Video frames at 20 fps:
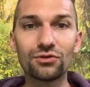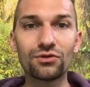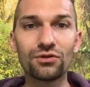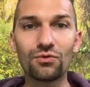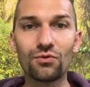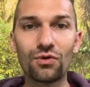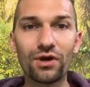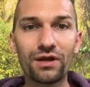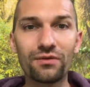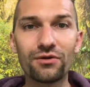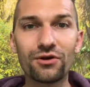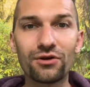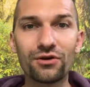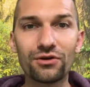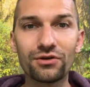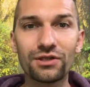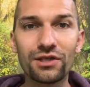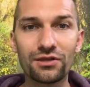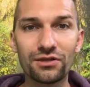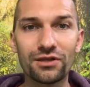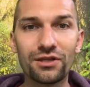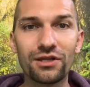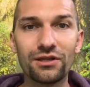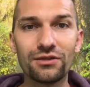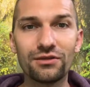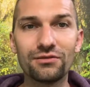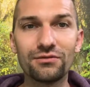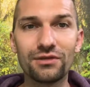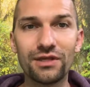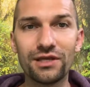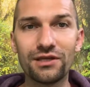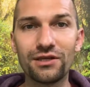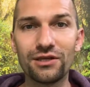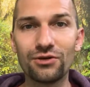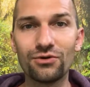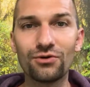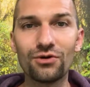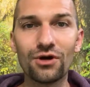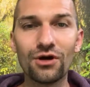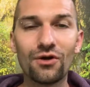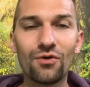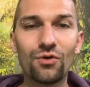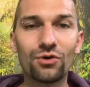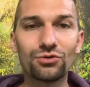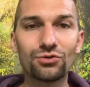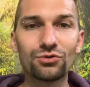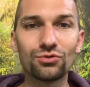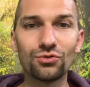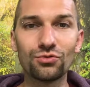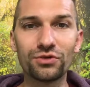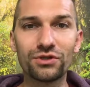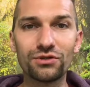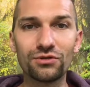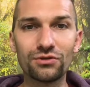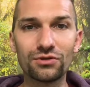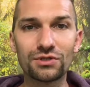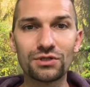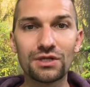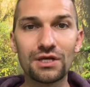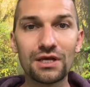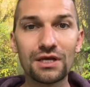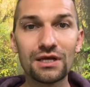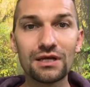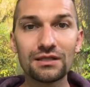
or whatever or not they knew what to do with those.